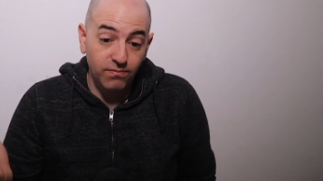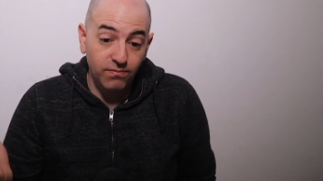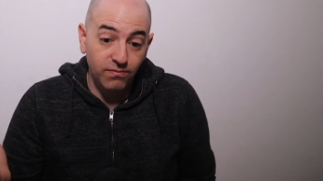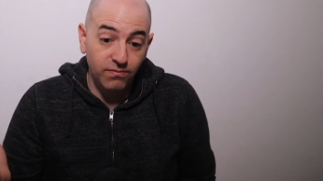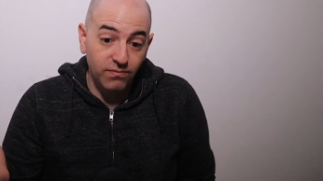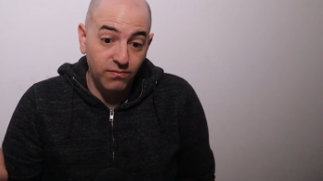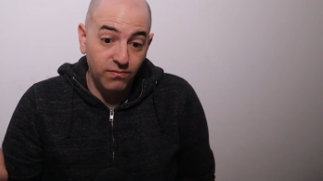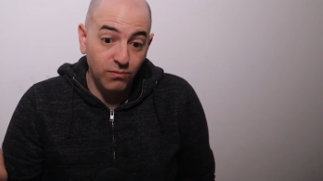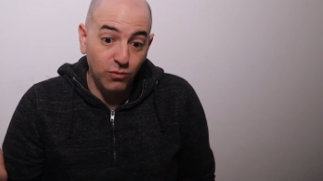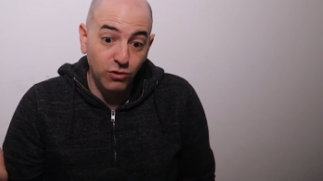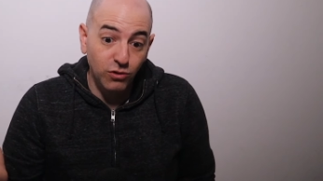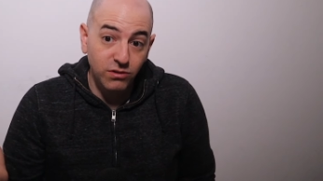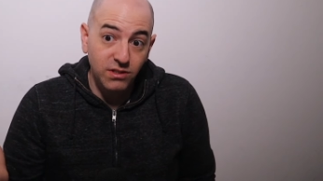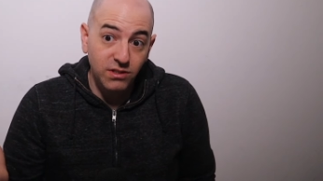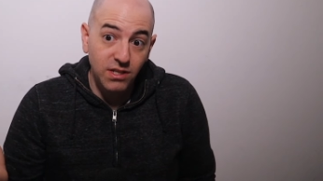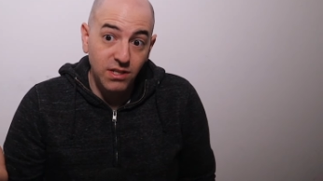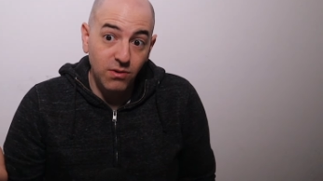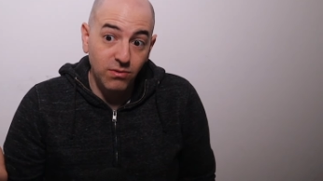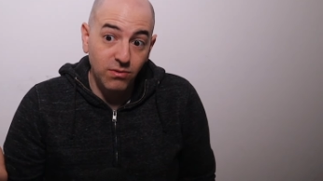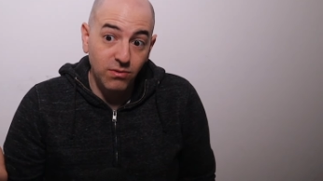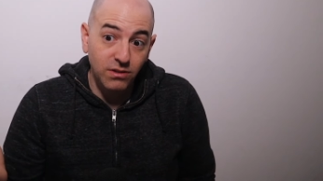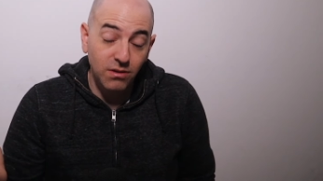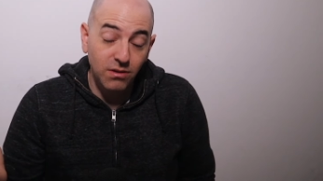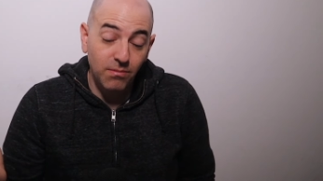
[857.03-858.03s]
We'll see
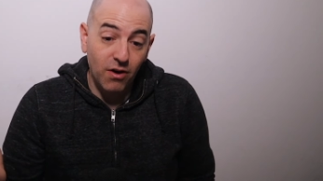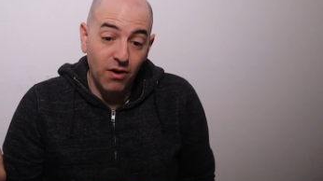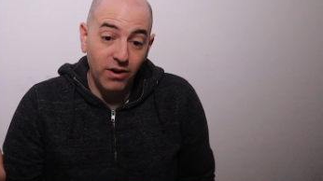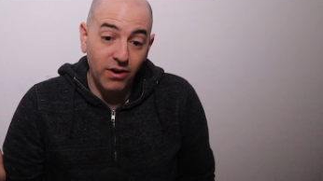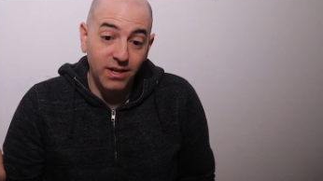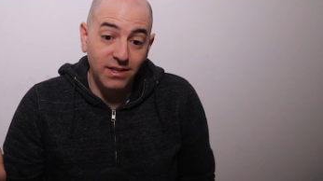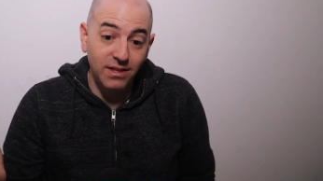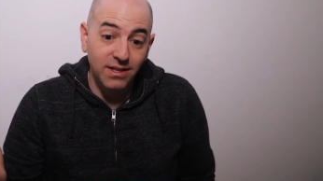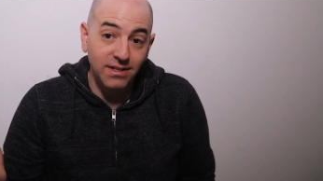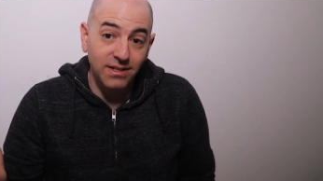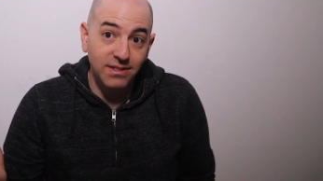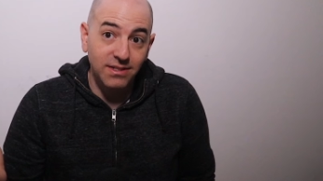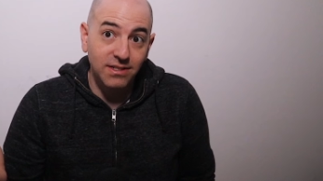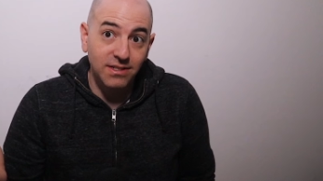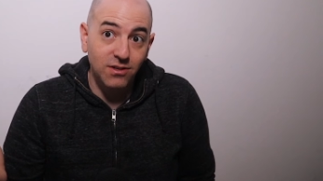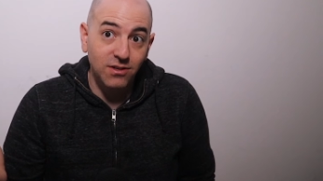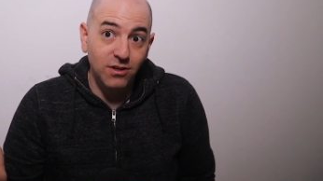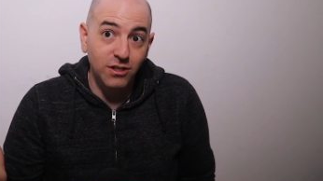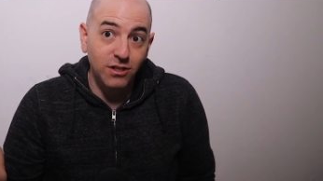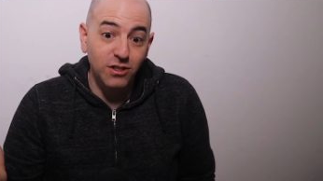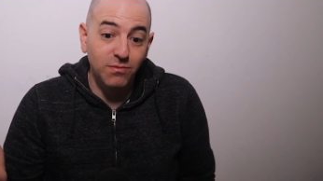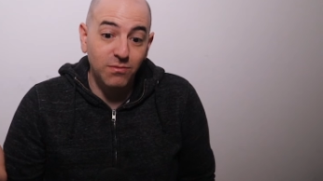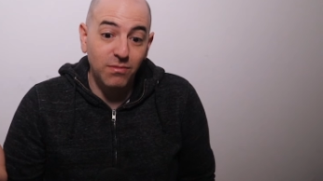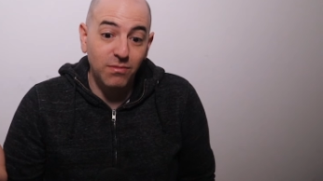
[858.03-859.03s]
what the market does. It's
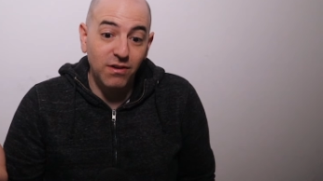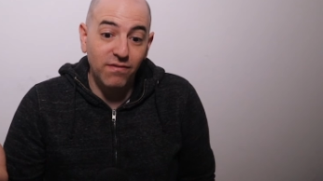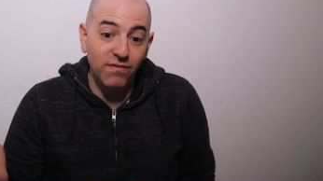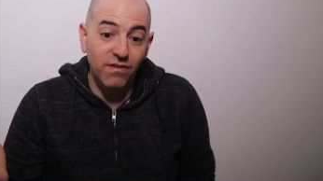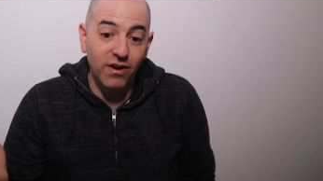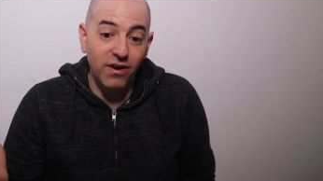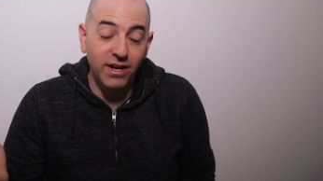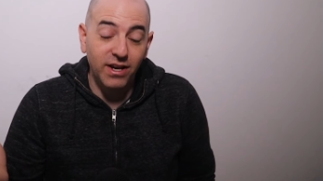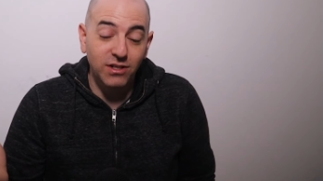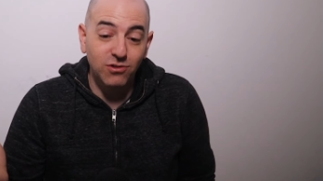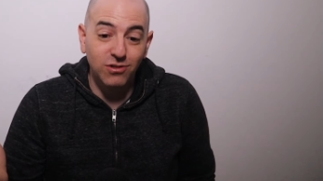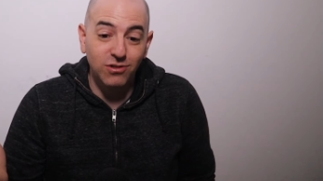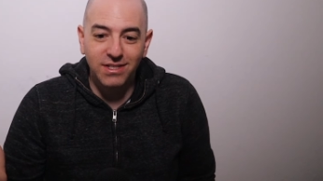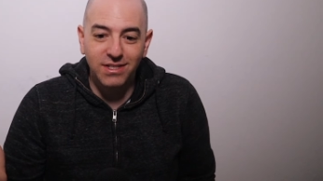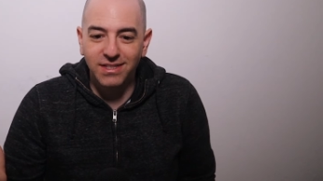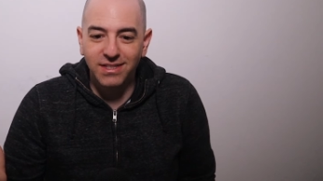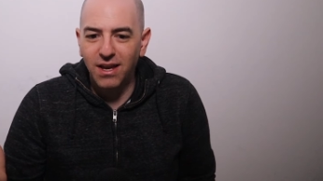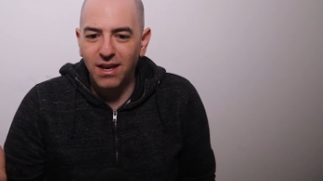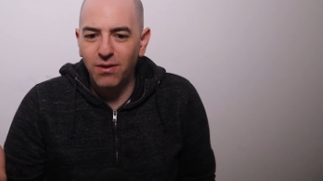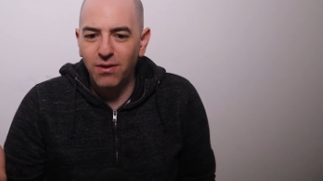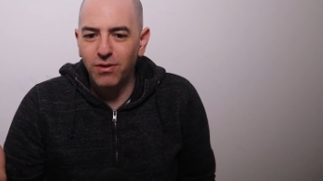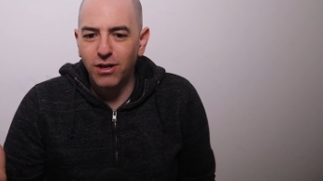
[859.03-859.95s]
going to be a very interesting day.